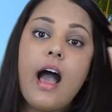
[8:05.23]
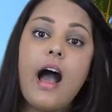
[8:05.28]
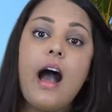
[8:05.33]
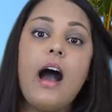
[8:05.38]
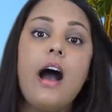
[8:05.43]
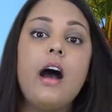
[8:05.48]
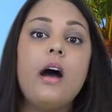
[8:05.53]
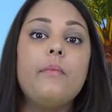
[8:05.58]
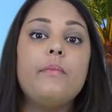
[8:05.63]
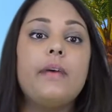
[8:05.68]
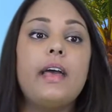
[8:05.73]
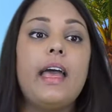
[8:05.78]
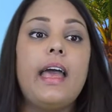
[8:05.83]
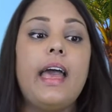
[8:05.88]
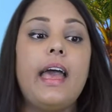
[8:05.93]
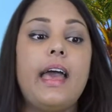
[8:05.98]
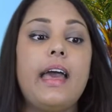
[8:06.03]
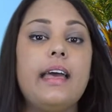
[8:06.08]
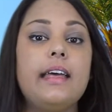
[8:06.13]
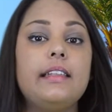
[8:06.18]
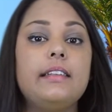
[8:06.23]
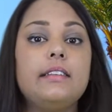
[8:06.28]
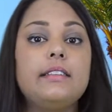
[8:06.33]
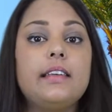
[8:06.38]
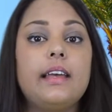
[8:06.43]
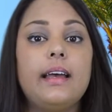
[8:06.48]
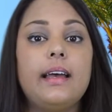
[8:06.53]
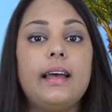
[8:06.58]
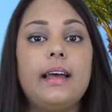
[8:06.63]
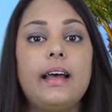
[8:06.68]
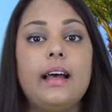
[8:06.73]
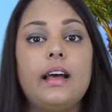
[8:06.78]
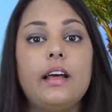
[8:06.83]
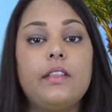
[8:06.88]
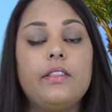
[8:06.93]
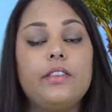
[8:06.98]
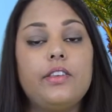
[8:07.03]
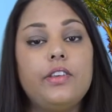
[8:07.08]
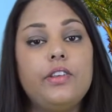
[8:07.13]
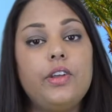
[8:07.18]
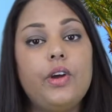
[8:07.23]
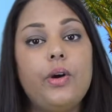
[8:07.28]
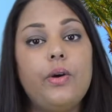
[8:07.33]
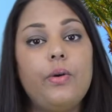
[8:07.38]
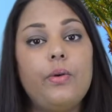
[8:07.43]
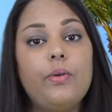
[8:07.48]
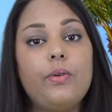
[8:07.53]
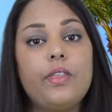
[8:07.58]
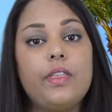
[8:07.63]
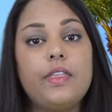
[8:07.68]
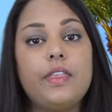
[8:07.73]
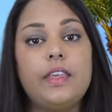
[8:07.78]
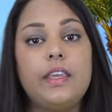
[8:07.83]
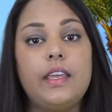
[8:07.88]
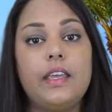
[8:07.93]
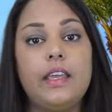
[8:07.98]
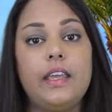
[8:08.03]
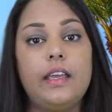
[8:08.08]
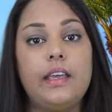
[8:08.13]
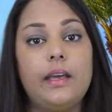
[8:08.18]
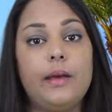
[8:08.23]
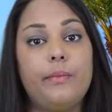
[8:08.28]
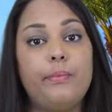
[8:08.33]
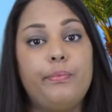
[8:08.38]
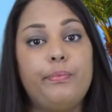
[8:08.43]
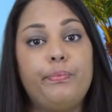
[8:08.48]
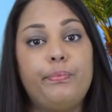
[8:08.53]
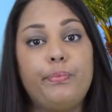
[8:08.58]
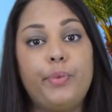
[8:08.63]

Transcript: And the